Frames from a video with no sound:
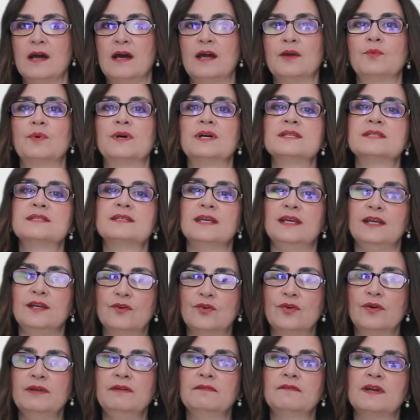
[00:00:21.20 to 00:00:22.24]
I was a
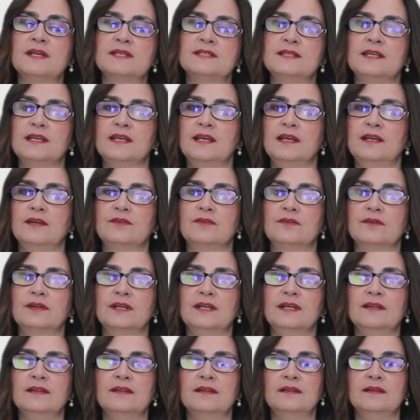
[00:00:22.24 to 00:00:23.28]
co-investigator
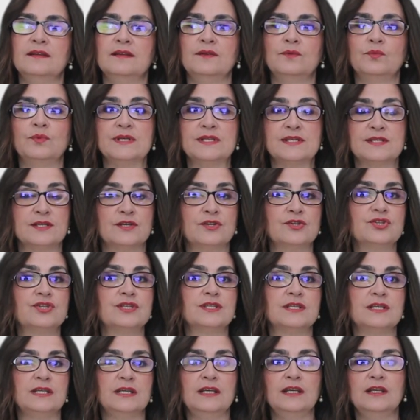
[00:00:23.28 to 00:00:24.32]
in the
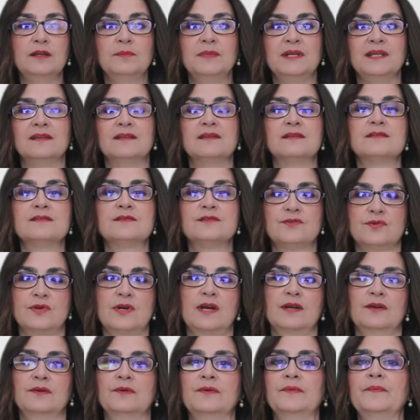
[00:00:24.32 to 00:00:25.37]
research team in this
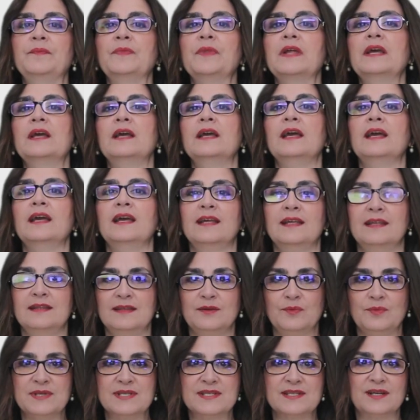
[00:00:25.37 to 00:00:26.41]
trial,
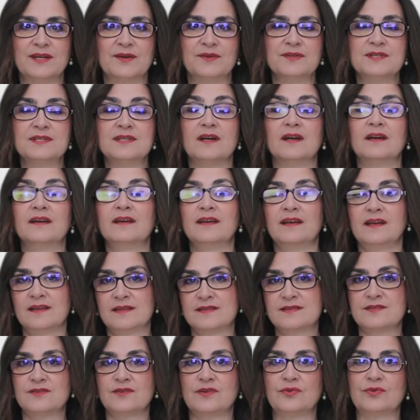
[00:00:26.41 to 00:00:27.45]
and the results are
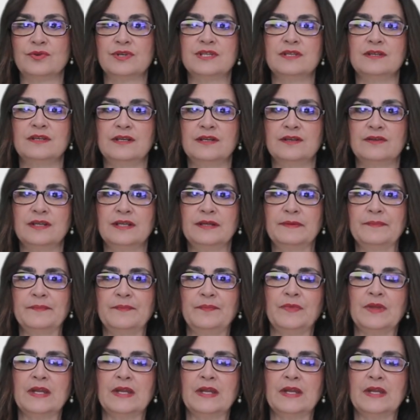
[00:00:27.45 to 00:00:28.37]
extraordinary.